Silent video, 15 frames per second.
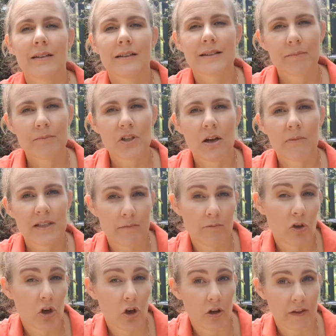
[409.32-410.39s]
Sometimes
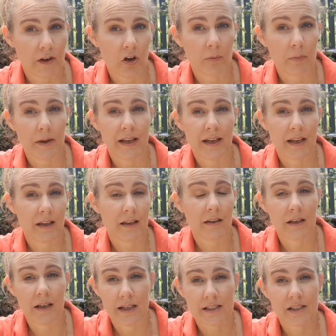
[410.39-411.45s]
immunotherapy
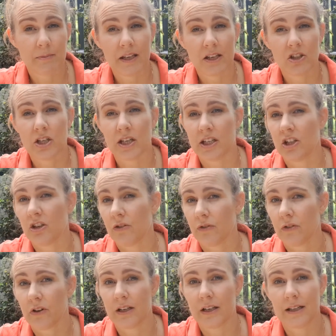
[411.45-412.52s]
needs to be continued
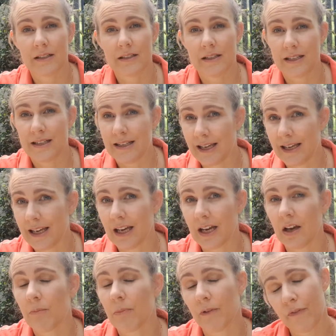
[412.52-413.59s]
for at least a
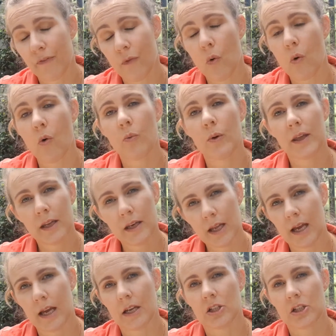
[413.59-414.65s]
year before we can
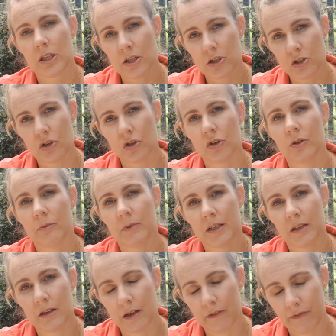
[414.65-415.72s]
actually
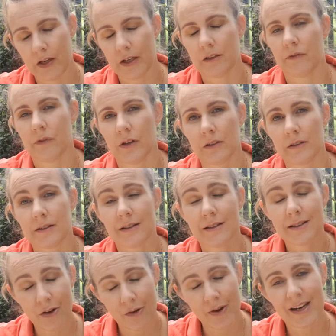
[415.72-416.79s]
determine effectiveness.
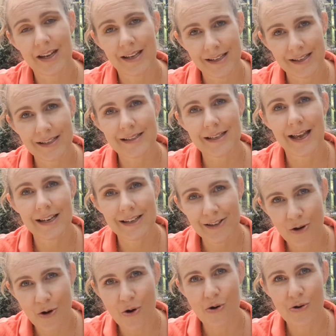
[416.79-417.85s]
So it is a
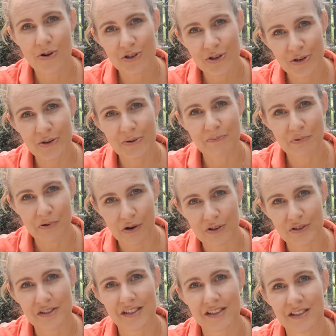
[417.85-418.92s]
long-term
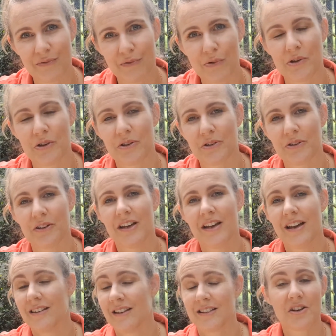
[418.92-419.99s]
process for you.
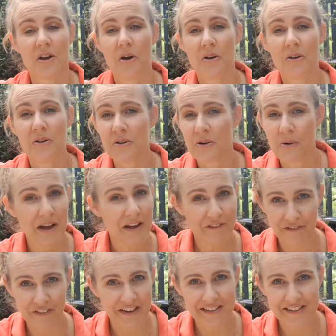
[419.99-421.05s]
There's no quick
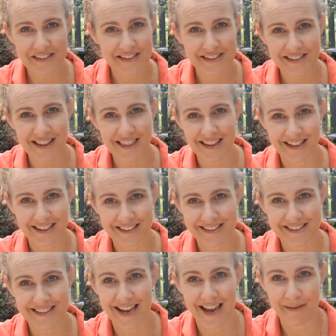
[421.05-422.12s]
fix things
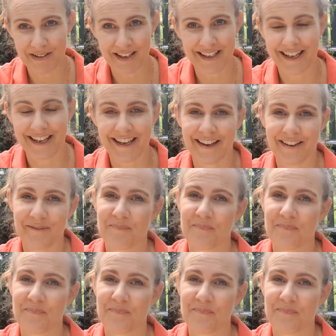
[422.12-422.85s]
happening here.